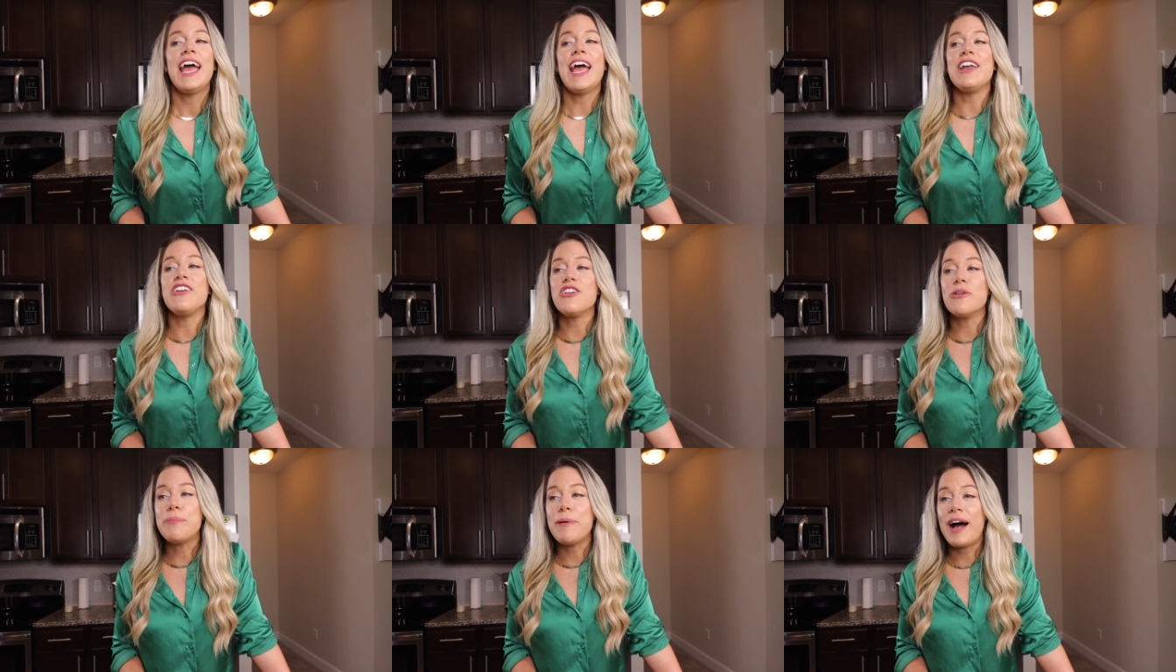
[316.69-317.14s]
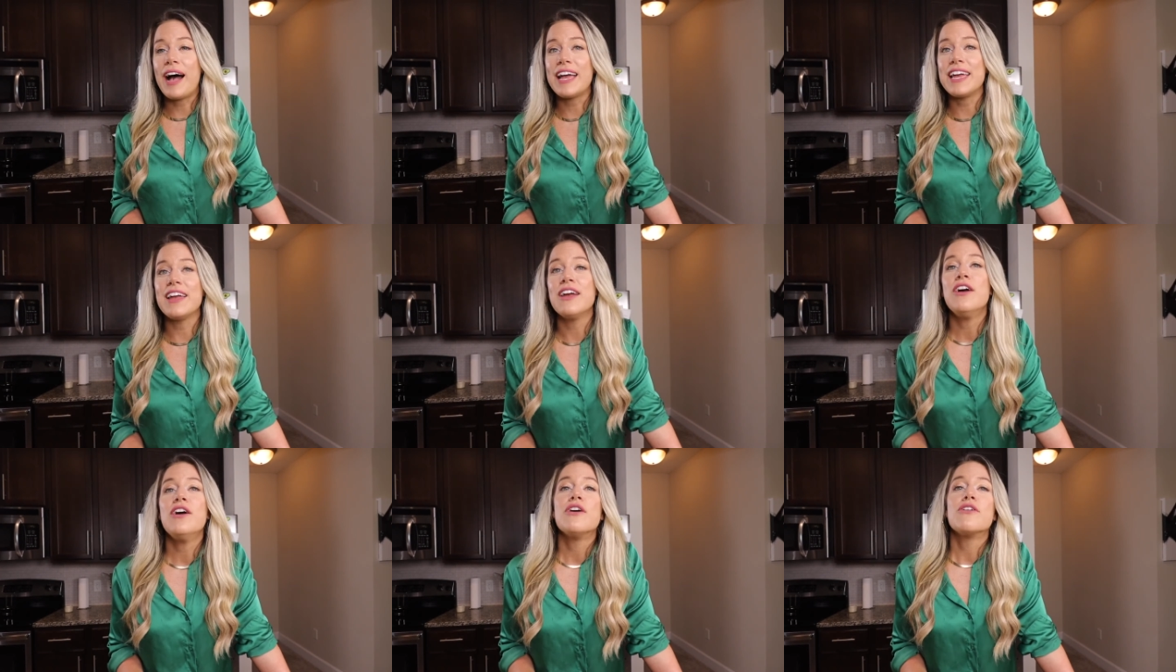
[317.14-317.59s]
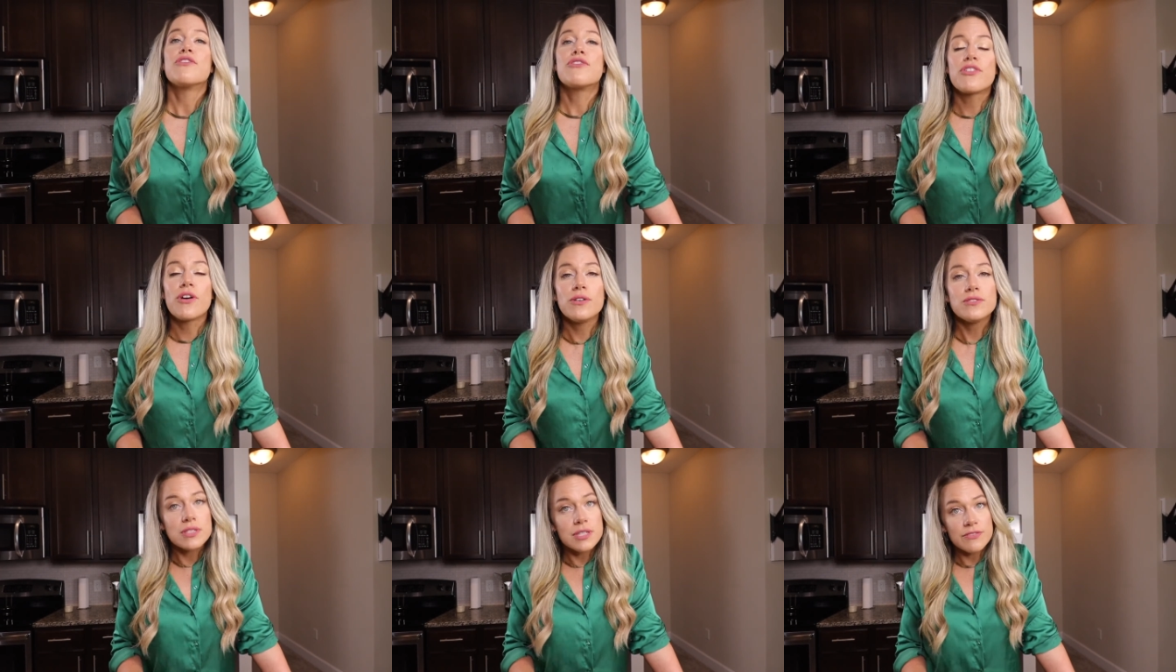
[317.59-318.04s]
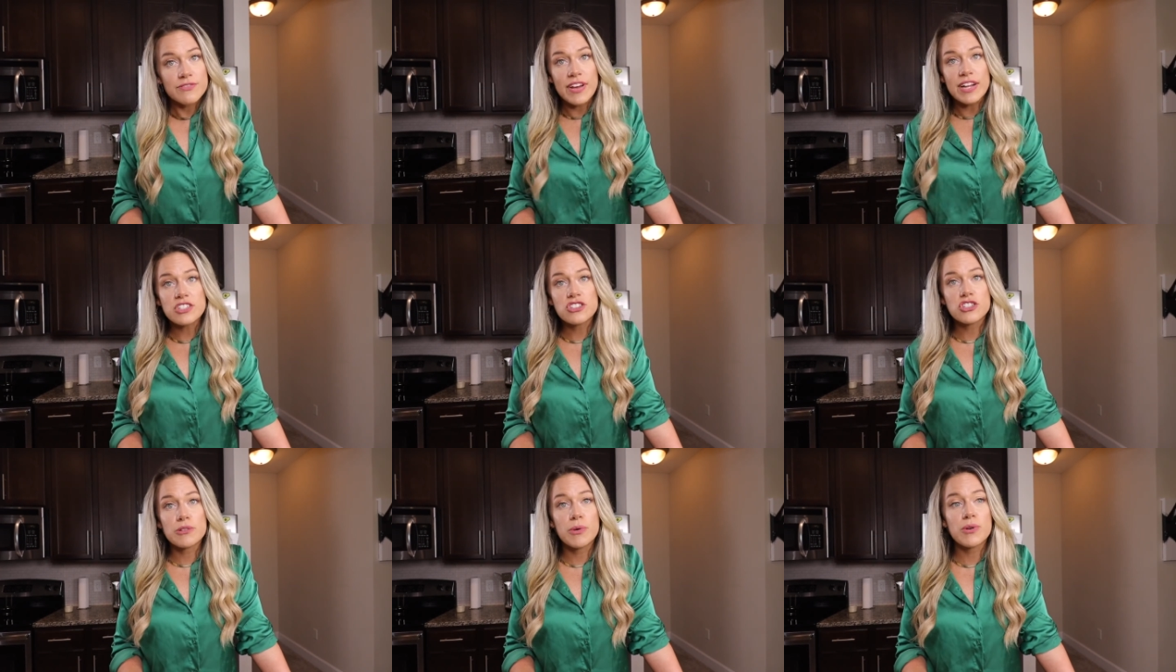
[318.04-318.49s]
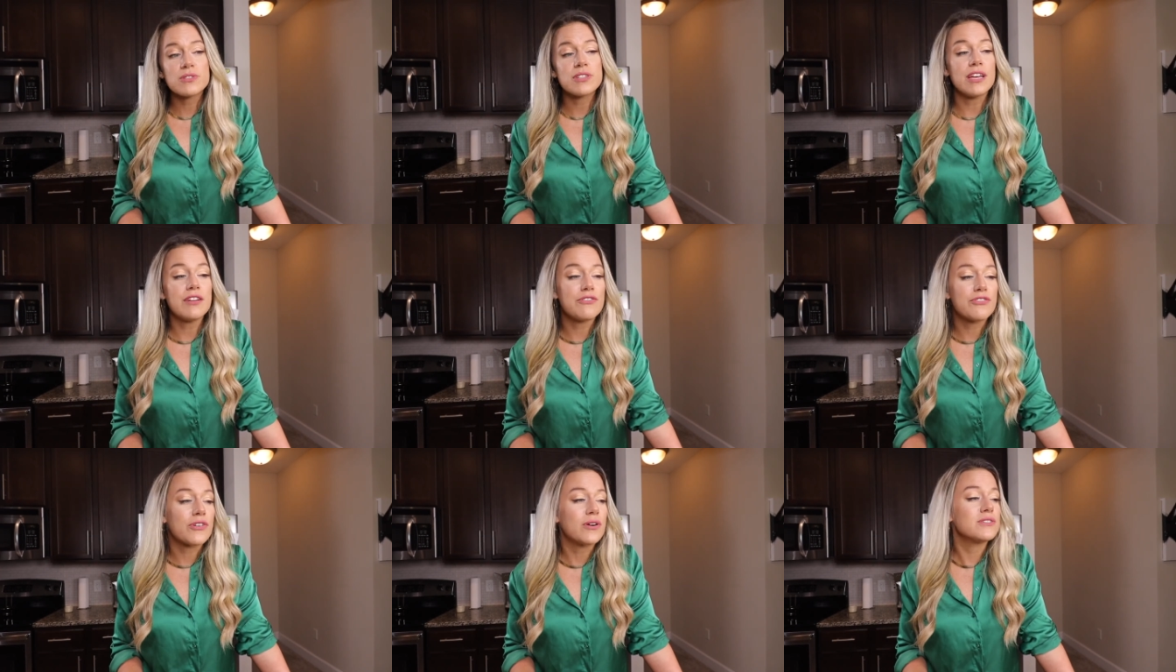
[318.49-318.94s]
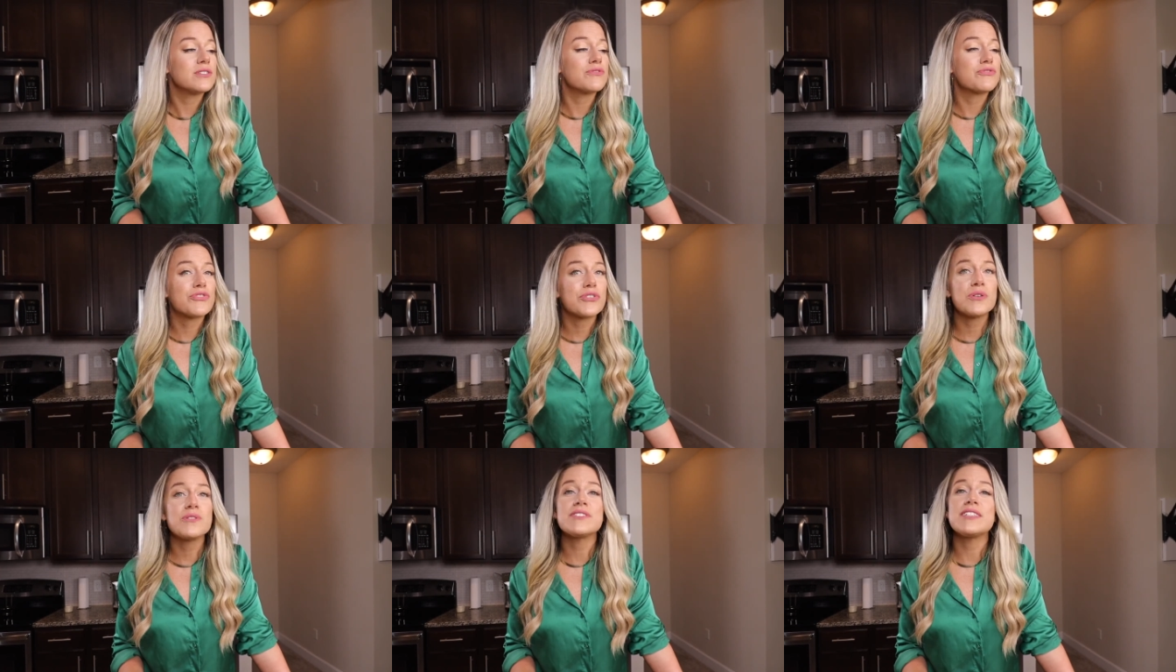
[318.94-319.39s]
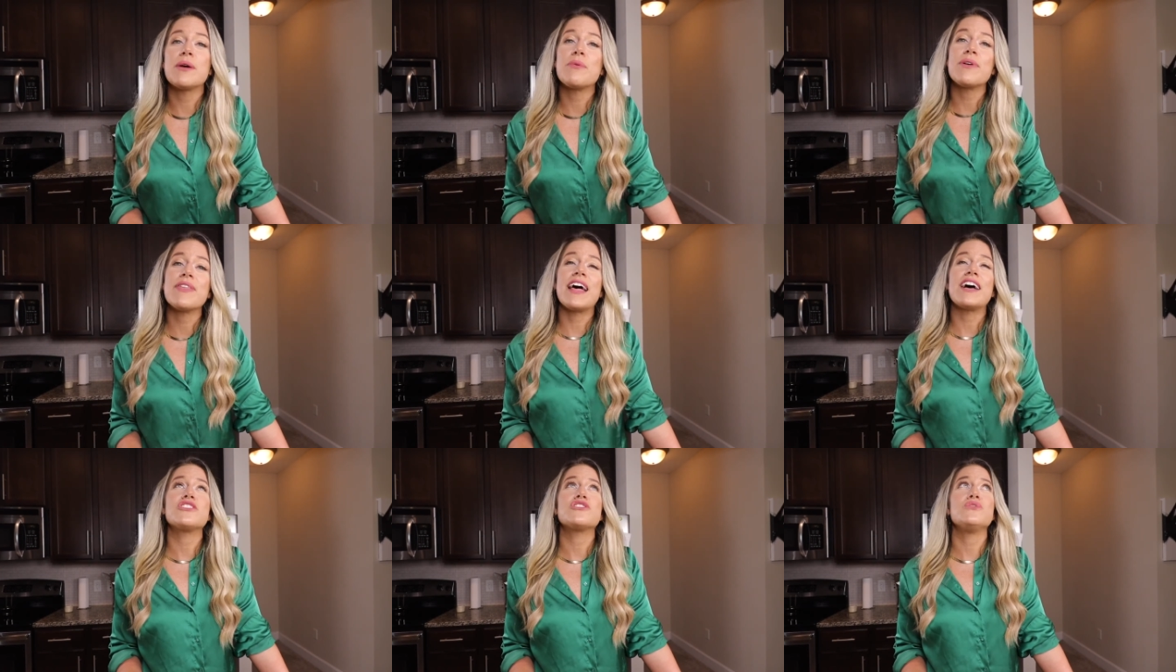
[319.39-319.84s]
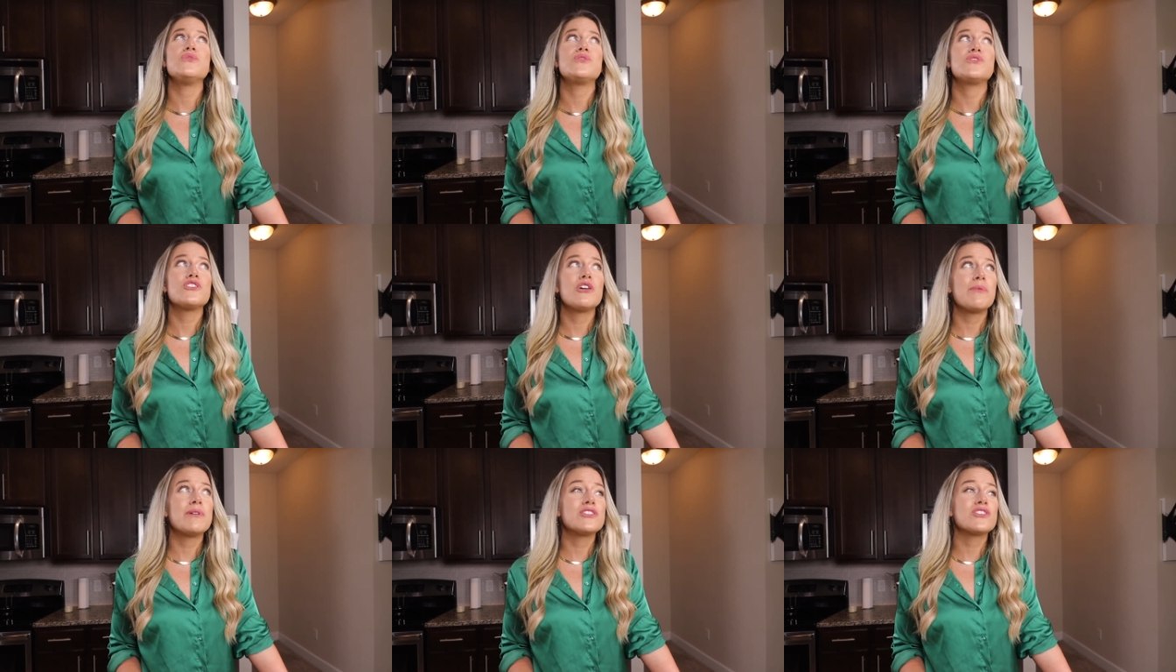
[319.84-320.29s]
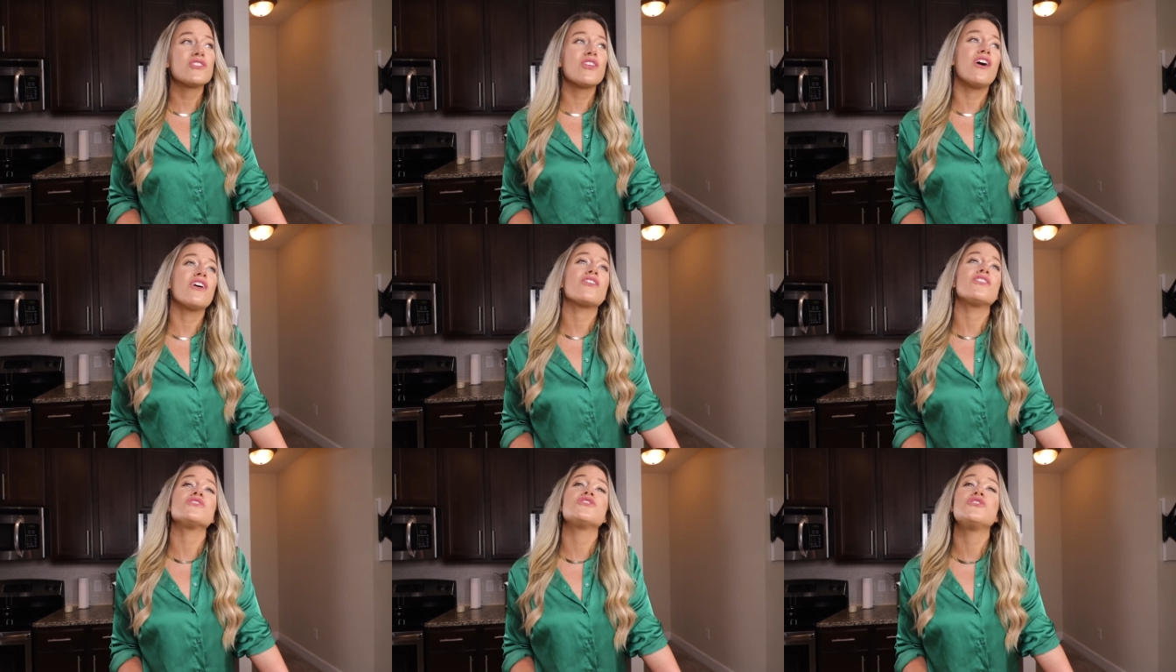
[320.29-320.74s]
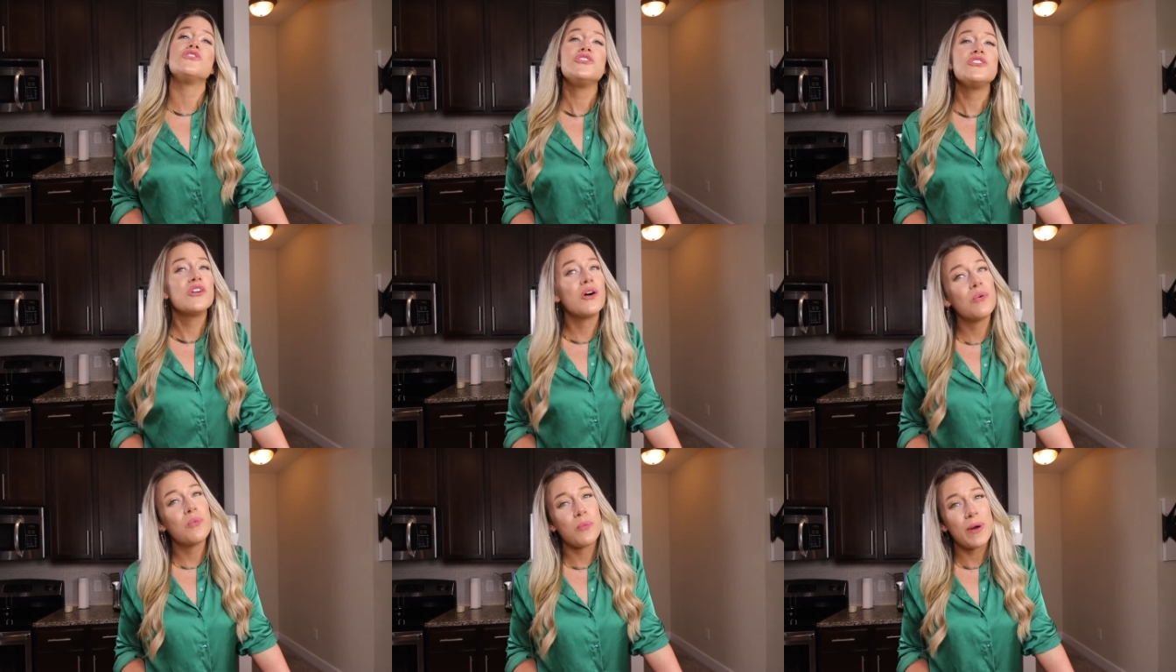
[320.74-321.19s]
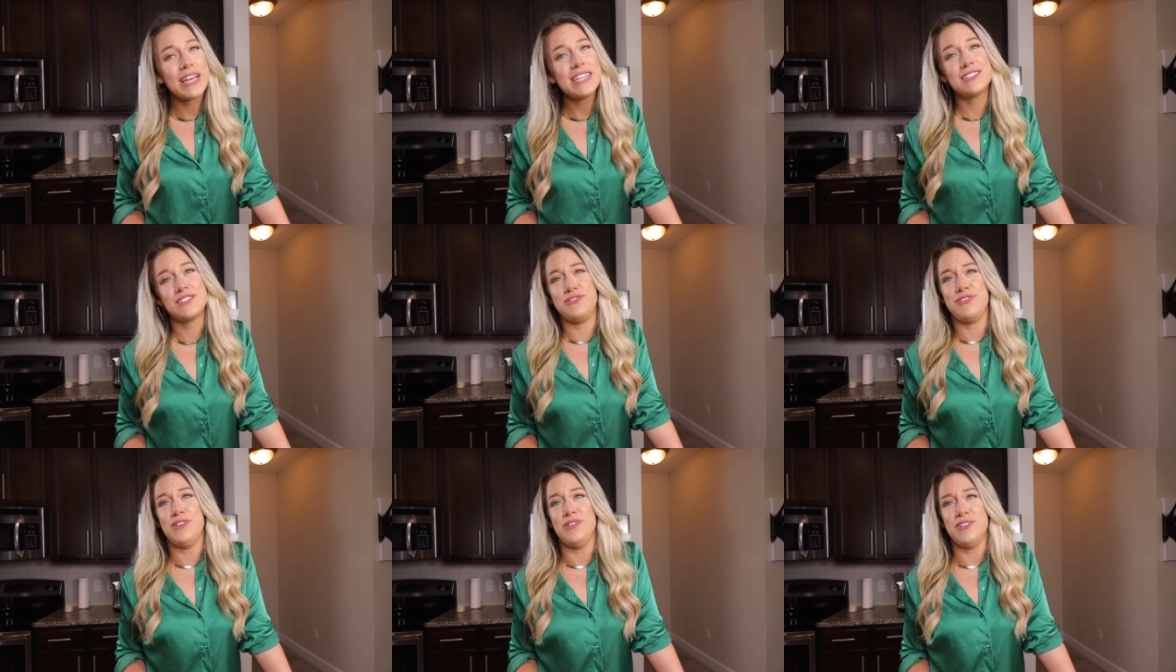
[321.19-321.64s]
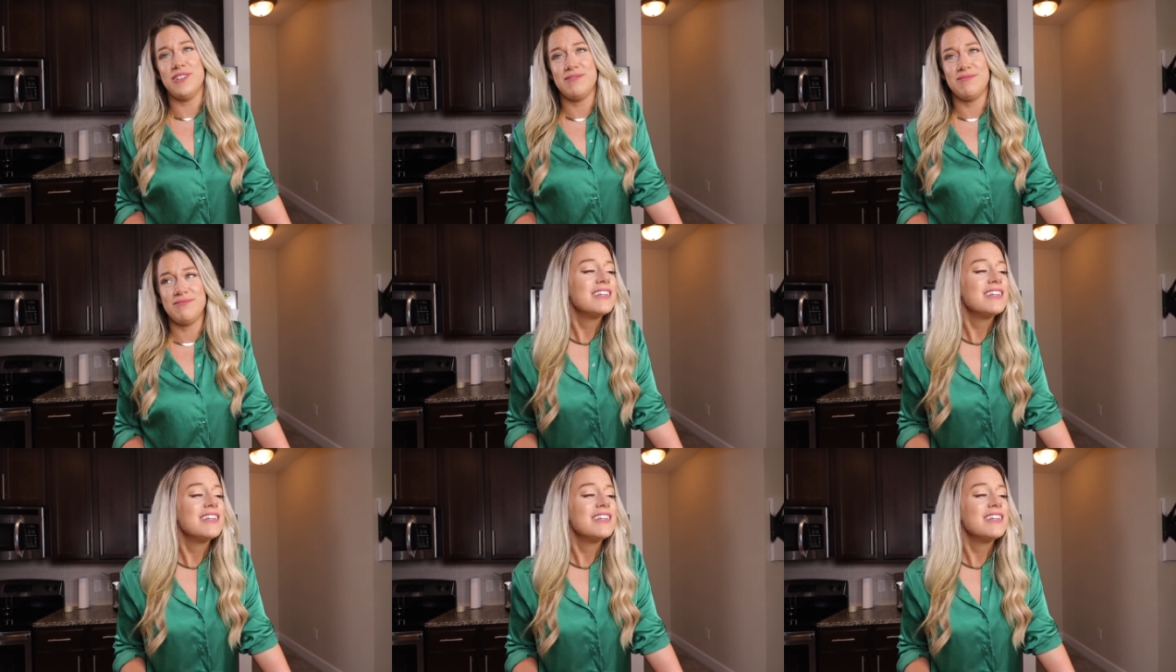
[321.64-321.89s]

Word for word: and you're buying frozen vegetables and frozen fruits that will last you so much longer so you don't waste food.